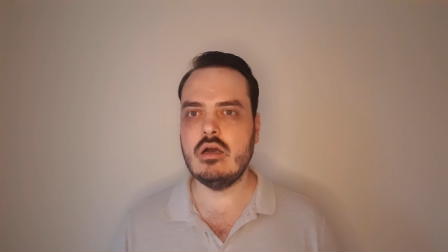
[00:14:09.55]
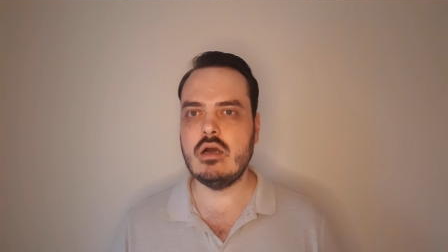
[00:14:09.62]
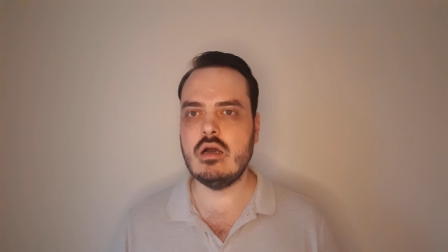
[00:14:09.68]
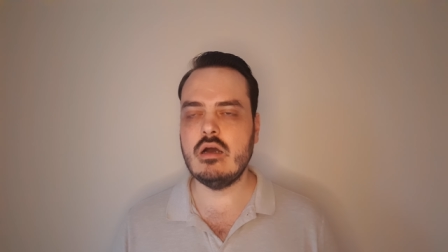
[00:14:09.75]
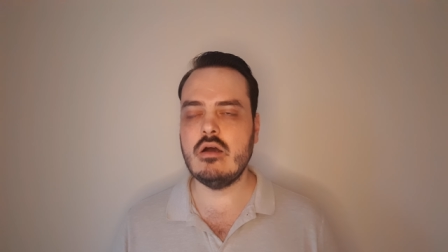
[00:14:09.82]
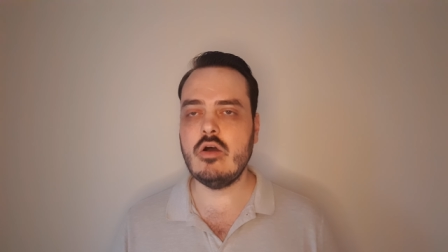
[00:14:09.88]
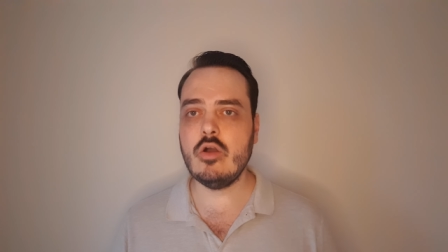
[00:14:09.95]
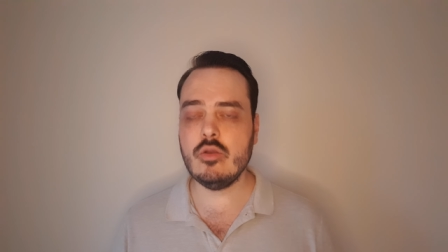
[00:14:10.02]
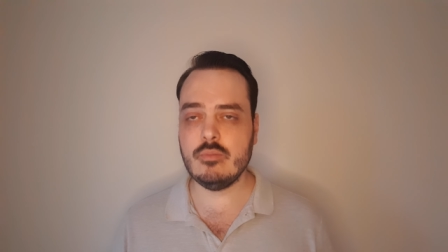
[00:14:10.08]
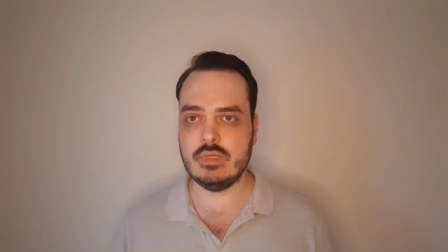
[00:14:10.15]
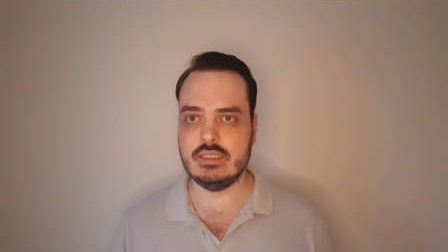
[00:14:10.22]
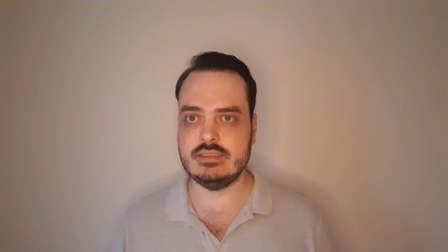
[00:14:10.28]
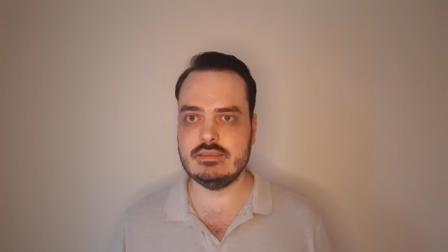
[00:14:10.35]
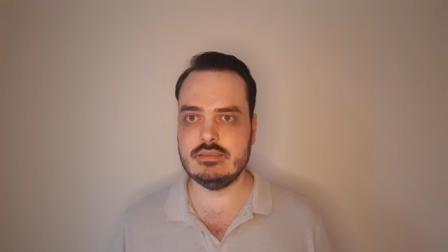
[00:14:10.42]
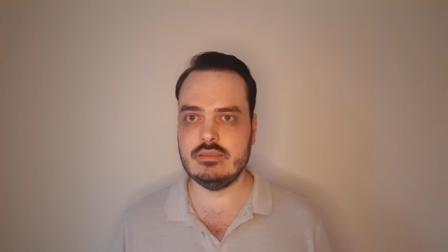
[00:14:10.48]
are
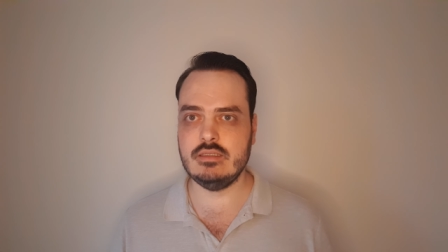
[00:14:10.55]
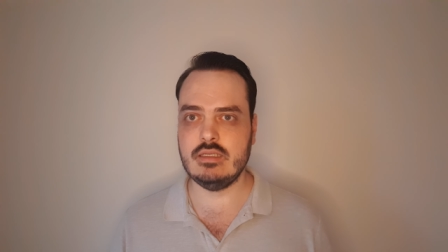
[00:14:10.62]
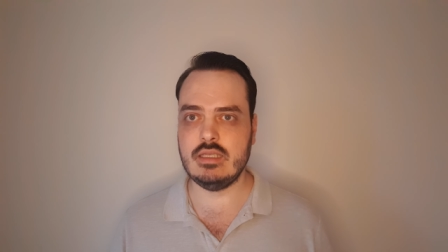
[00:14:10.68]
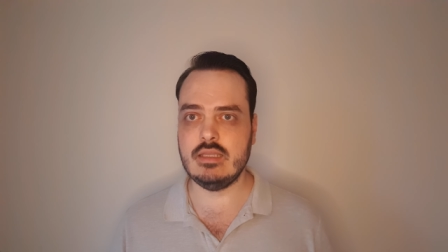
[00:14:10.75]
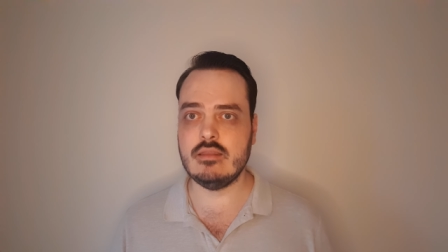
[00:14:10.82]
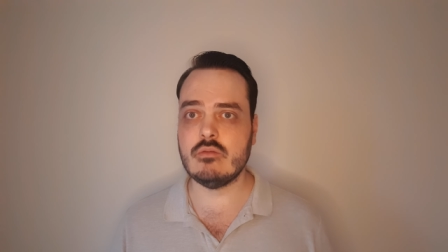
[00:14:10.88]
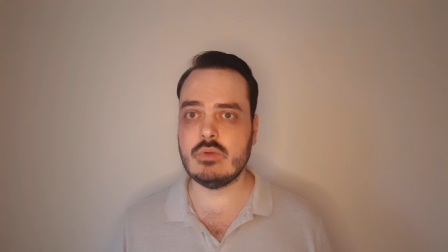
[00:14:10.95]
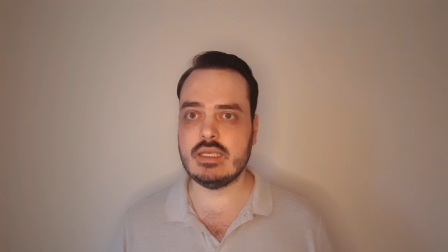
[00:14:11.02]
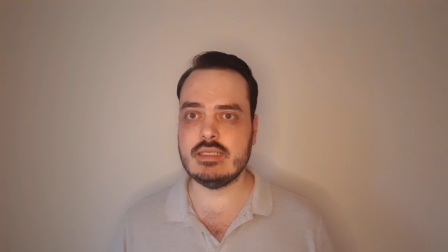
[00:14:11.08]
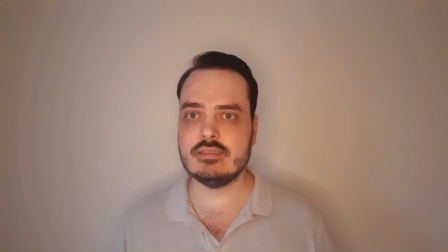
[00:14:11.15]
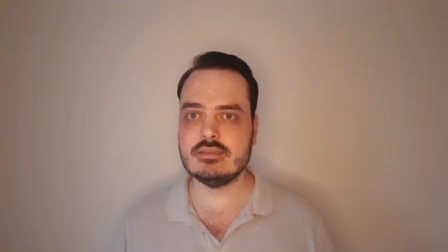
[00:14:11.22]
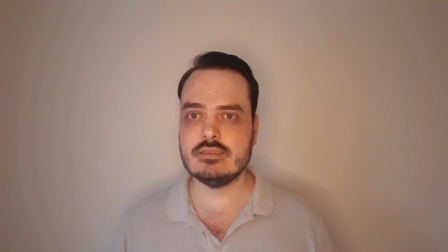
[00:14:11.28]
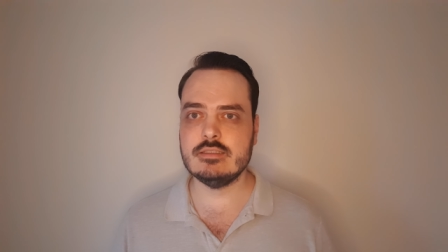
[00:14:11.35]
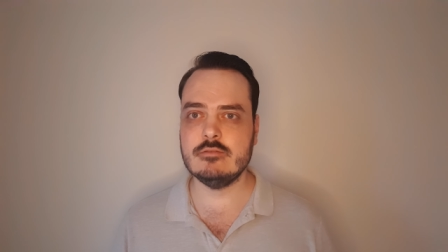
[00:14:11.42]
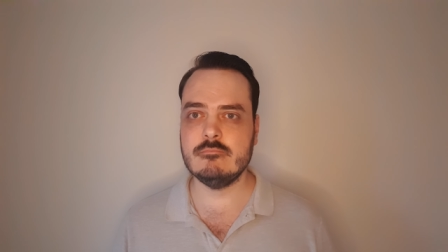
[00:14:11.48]
homeless in the West.